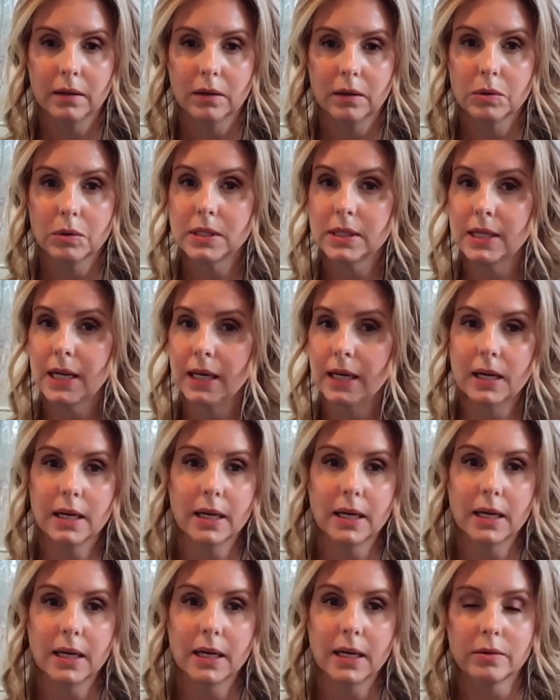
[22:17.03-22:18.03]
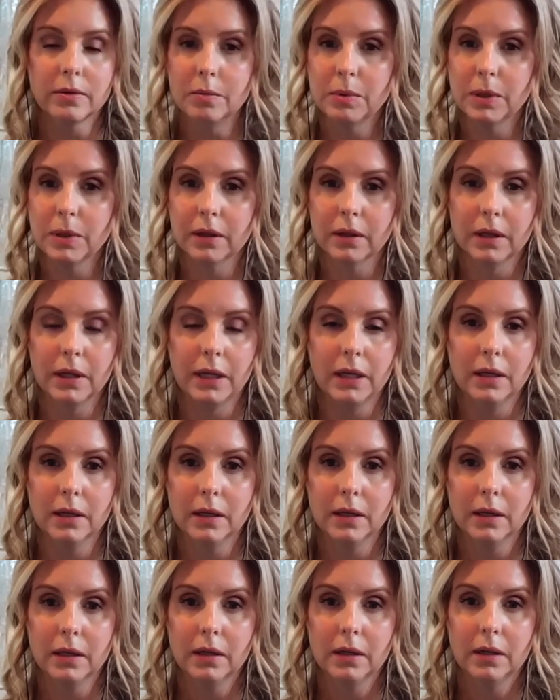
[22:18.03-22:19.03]
was taking an accountability,
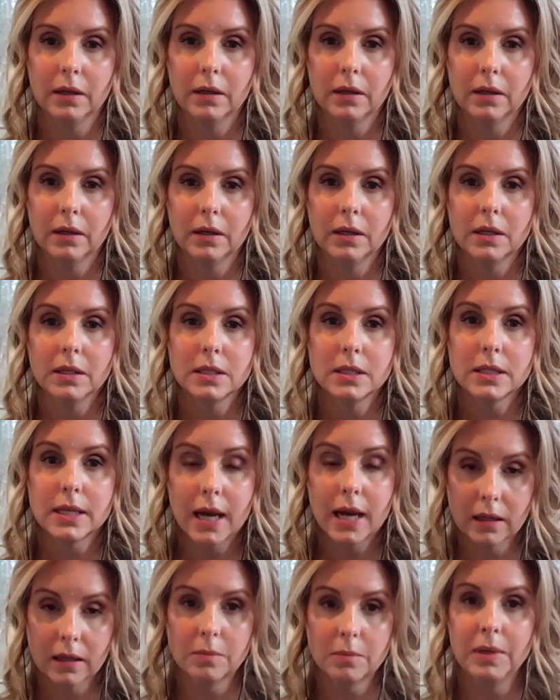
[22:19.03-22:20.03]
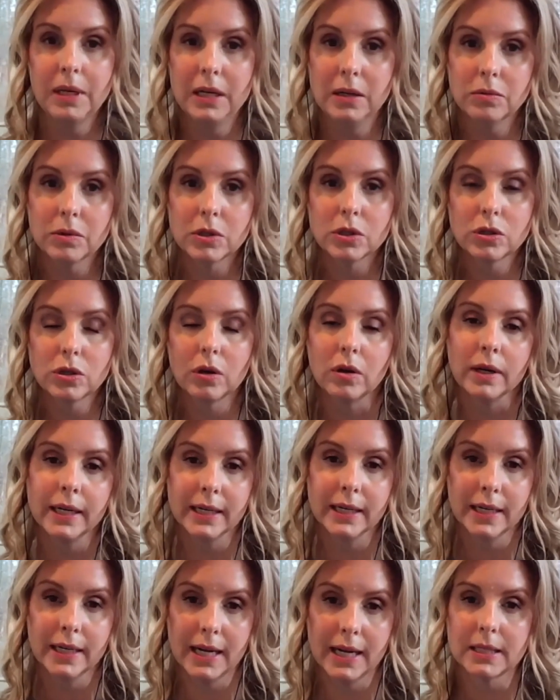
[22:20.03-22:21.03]
telling me he was sorry
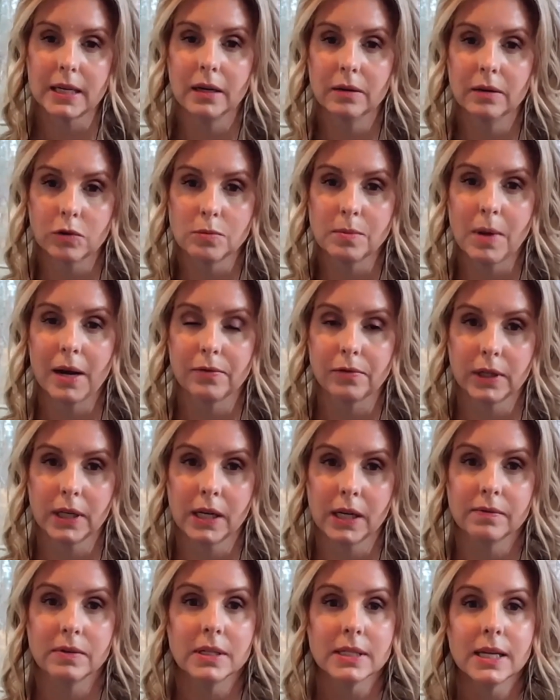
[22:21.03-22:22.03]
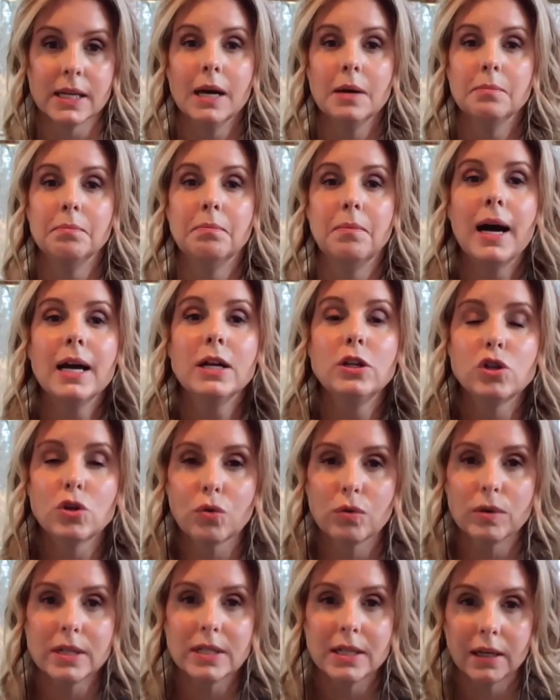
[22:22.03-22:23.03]
and asking for my forgiveness. My
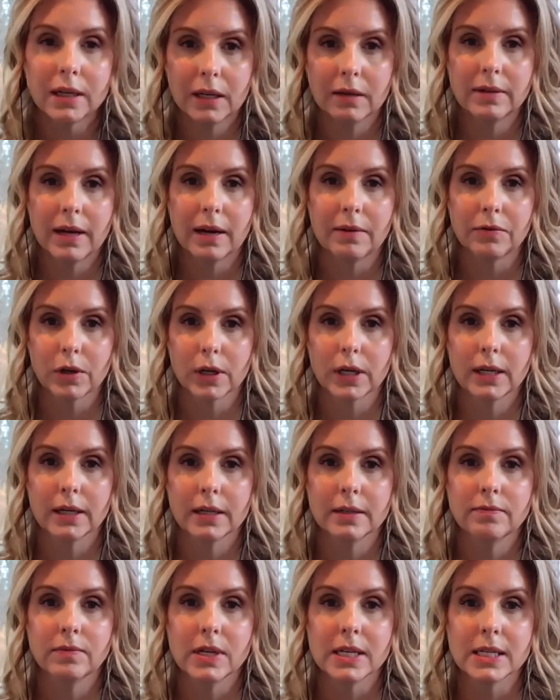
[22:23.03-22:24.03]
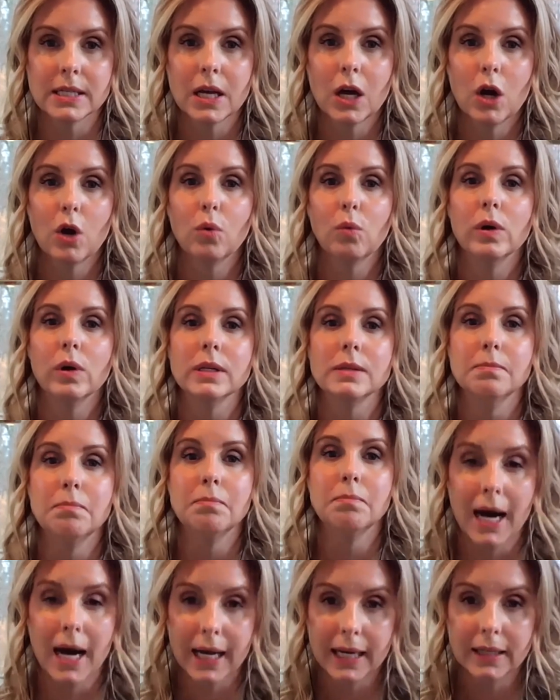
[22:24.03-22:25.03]
choice to give that forgiveness was
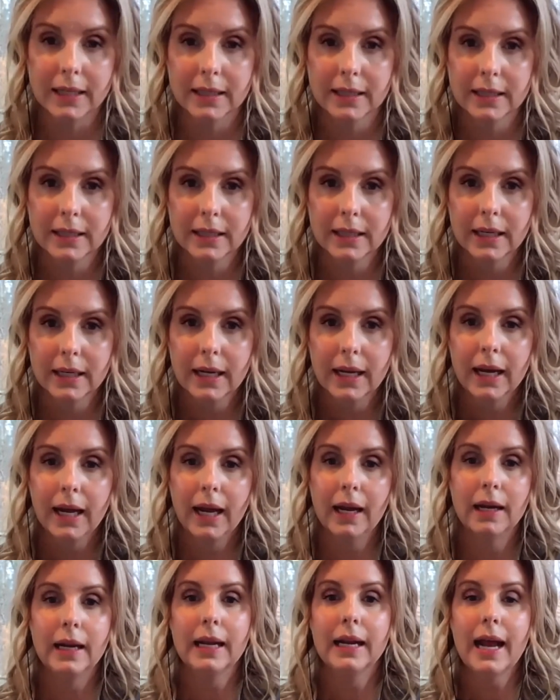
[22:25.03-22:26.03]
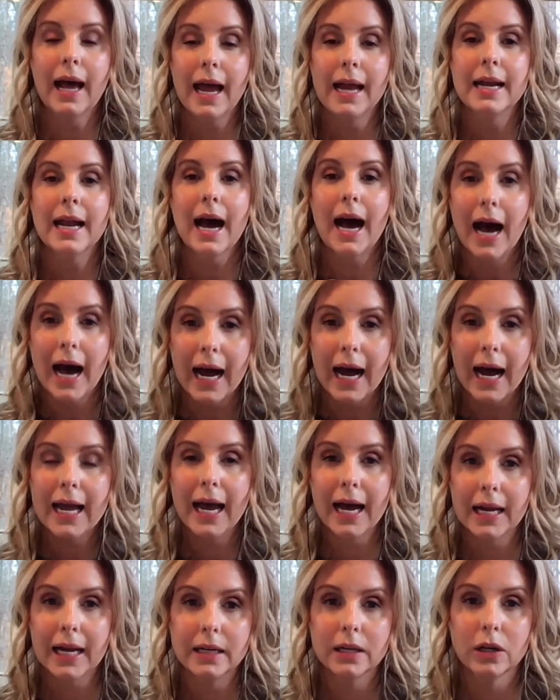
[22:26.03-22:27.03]
mine. Yeah. And it and I
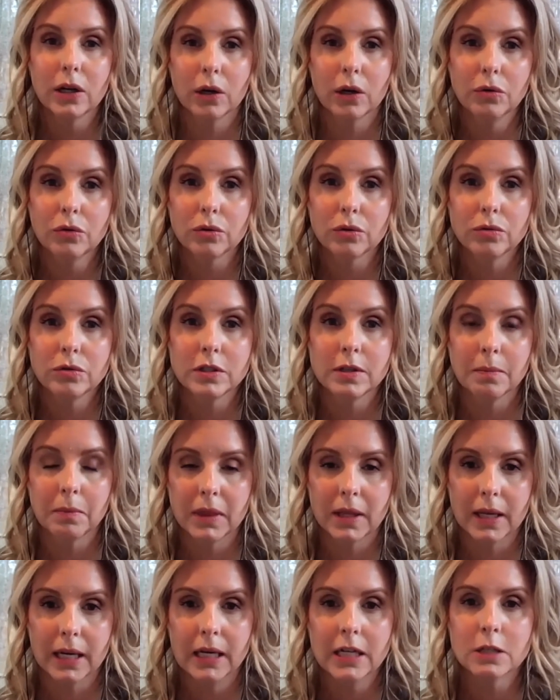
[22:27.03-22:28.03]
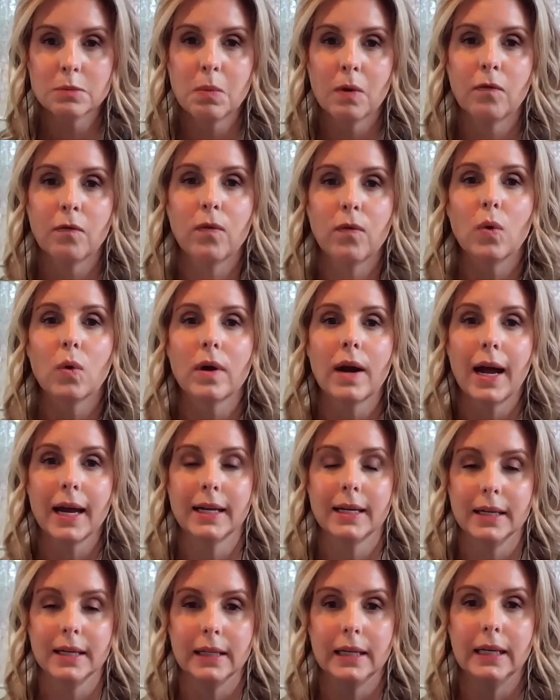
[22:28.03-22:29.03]
had to go through some things before I
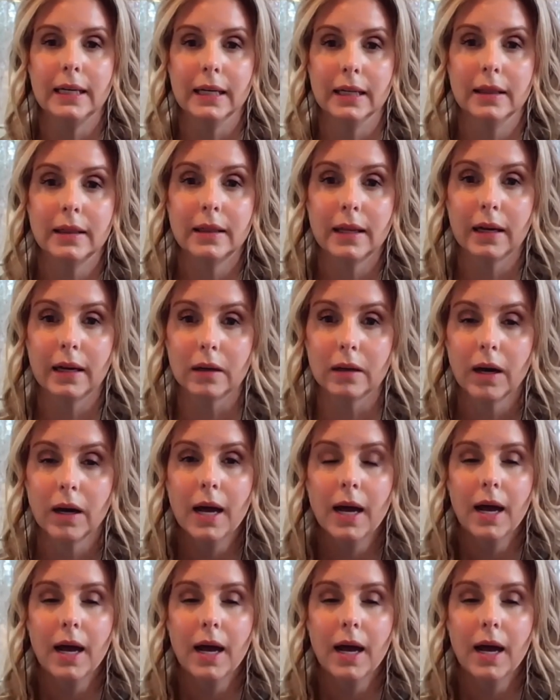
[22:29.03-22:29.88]
could get there.